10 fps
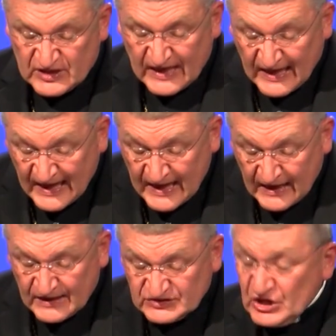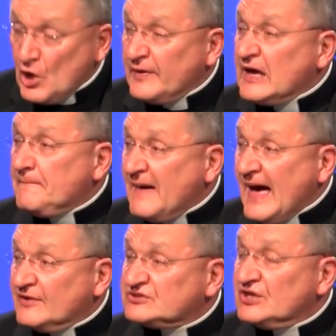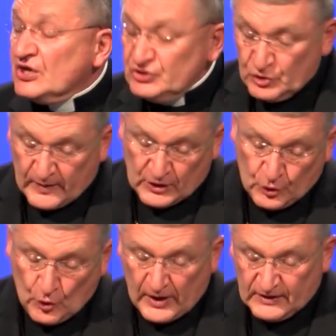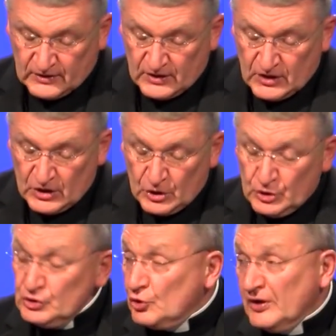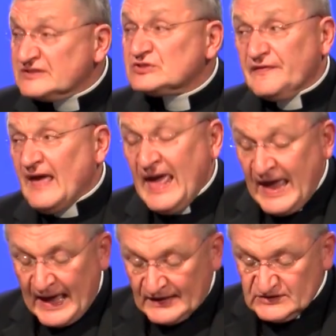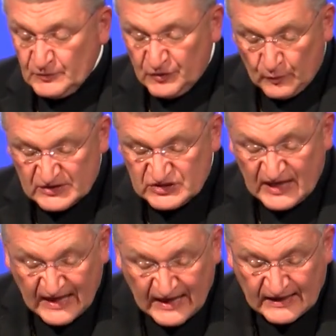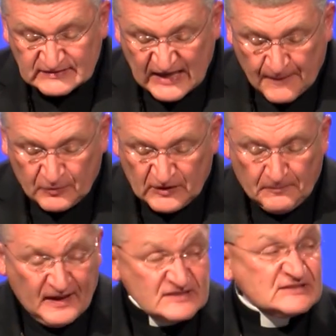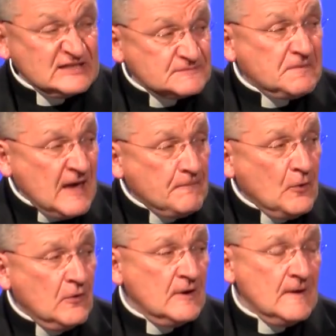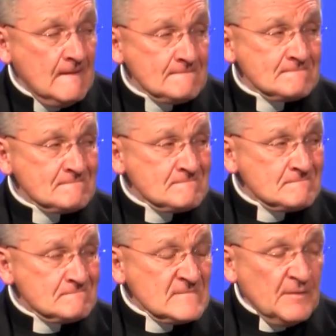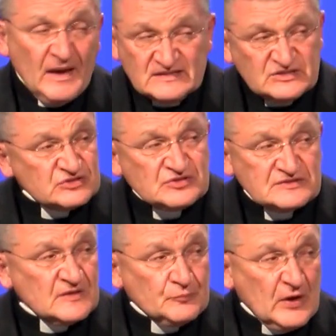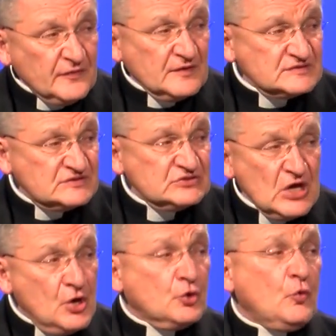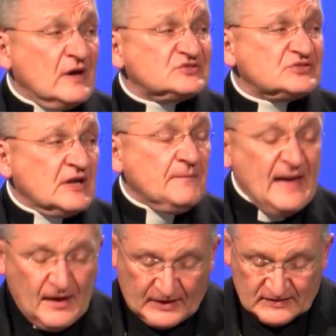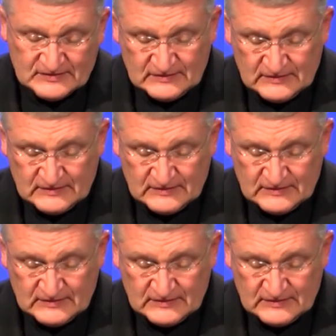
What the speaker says: he is going about doing good. Yours are the hands with which he is able to bless his people." My sisters and brothers, no question about it,